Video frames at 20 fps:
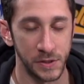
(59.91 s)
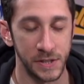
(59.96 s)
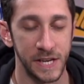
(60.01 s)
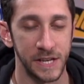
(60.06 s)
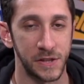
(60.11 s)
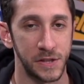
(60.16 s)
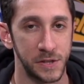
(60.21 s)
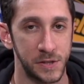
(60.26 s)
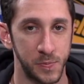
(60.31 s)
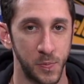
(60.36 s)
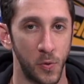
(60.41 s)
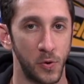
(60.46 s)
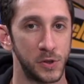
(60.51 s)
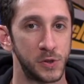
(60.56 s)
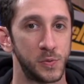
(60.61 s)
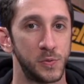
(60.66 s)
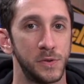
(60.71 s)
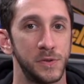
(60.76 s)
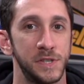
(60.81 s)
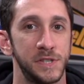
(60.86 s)
yet the
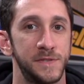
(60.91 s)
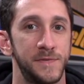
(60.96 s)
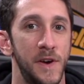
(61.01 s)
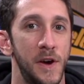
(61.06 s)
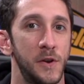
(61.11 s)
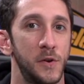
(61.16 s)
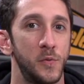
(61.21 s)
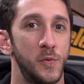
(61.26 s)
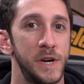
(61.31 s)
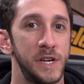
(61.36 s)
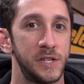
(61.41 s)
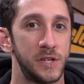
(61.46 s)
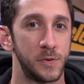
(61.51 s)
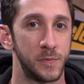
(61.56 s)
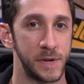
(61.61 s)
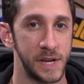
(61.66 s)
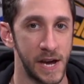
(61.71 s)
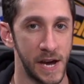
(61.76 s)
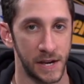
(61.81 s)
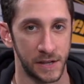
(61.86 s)
sports world has found a way to
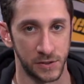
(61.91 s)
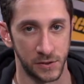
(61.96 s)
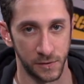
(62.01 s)
react.